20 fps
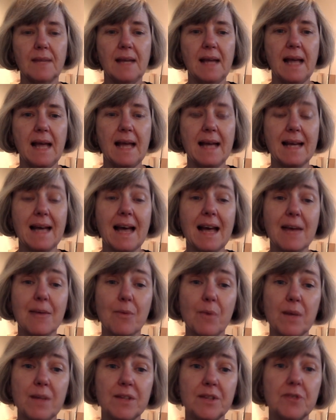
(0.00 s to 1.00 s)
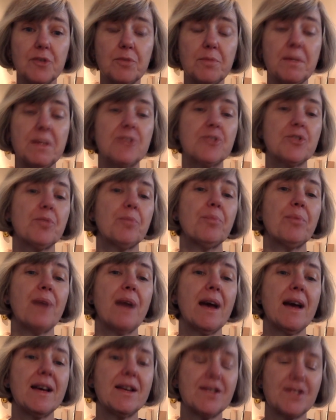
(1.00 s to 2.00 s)
And I wanted to be
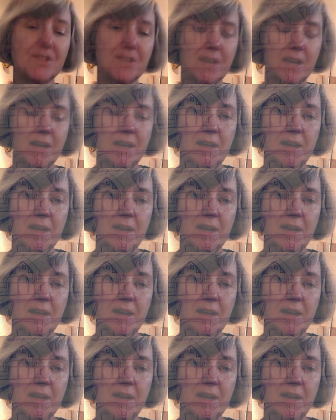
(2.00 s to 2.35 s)
surprised